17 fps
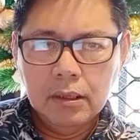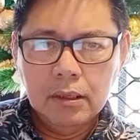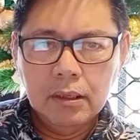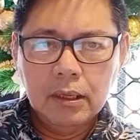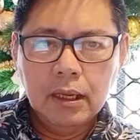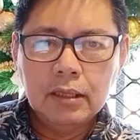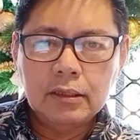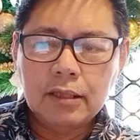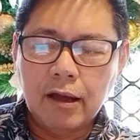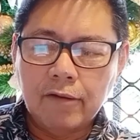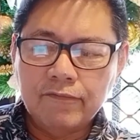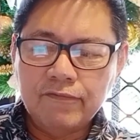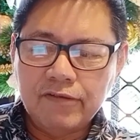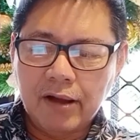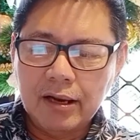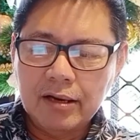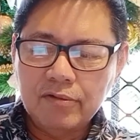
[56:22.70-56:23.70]
in the
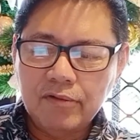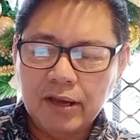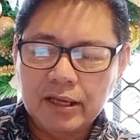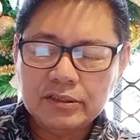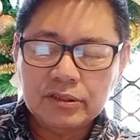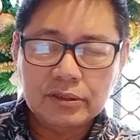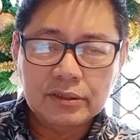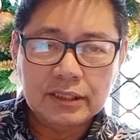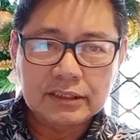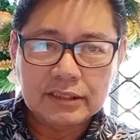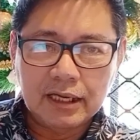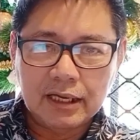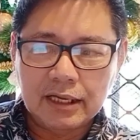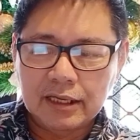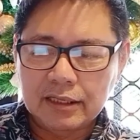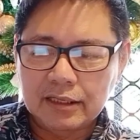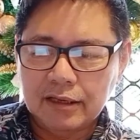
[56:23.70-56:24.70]
evaluation
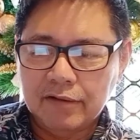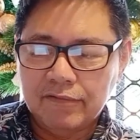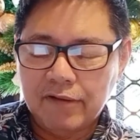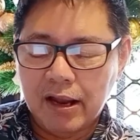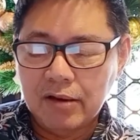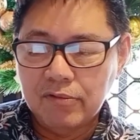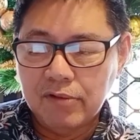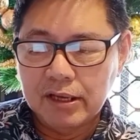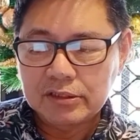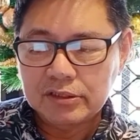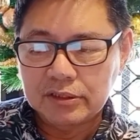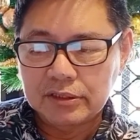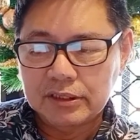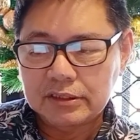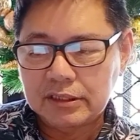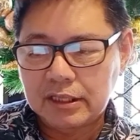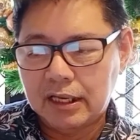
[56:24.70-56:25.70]
design,
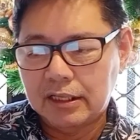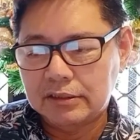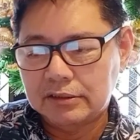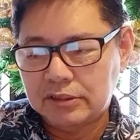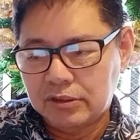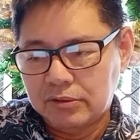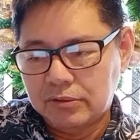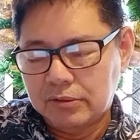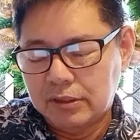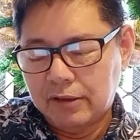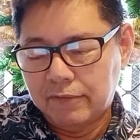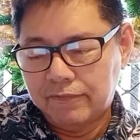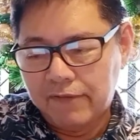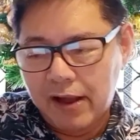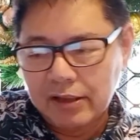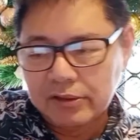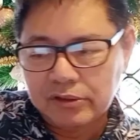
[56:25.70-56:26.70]
so the
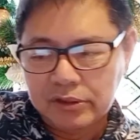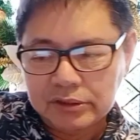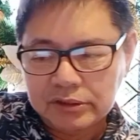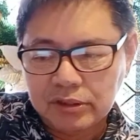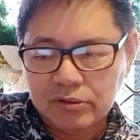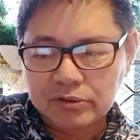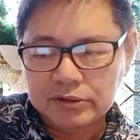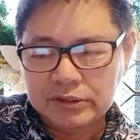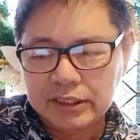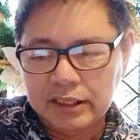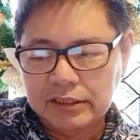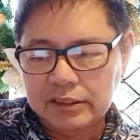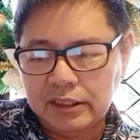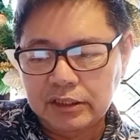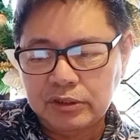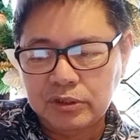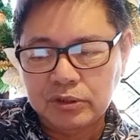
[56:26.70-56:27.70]
factors to consider
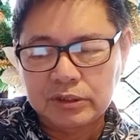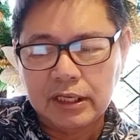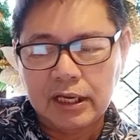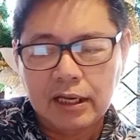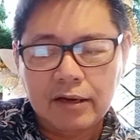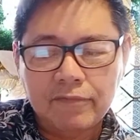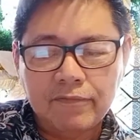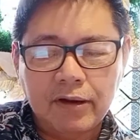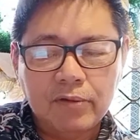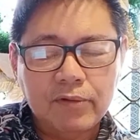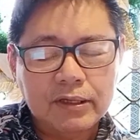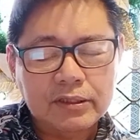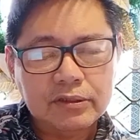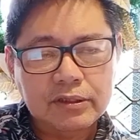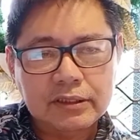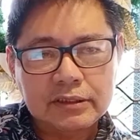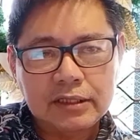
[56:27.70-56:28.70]
in choosing an
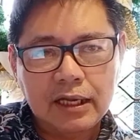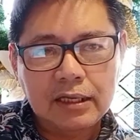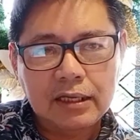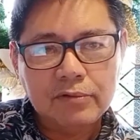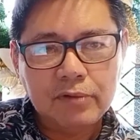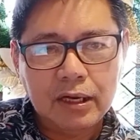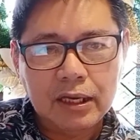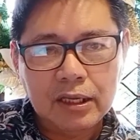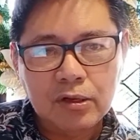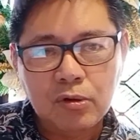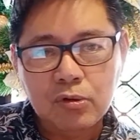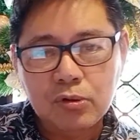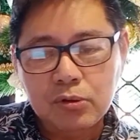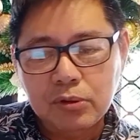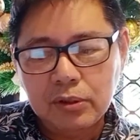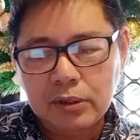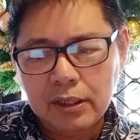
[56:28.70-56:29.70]
evaluation design will
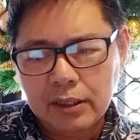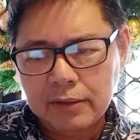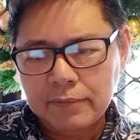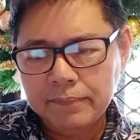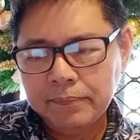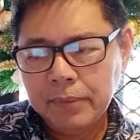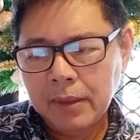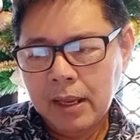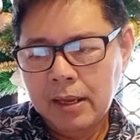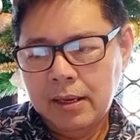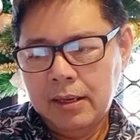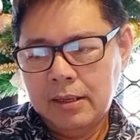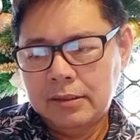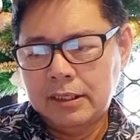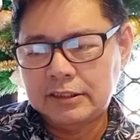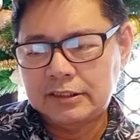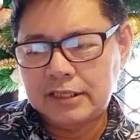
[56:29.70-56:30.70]
include
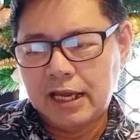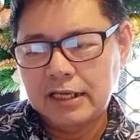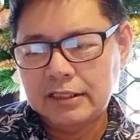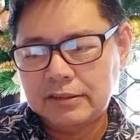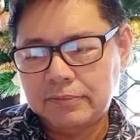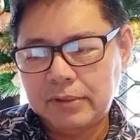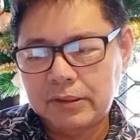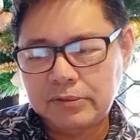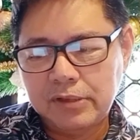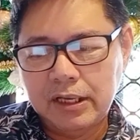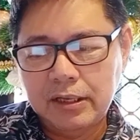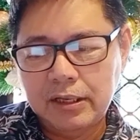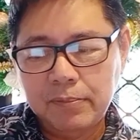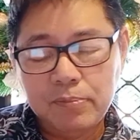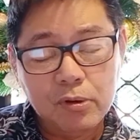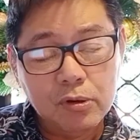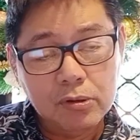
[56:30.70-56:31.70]
the size of the training
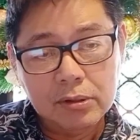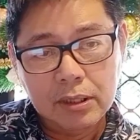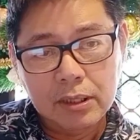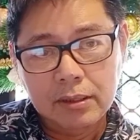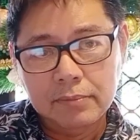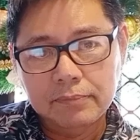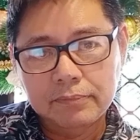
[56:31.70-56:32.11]
program.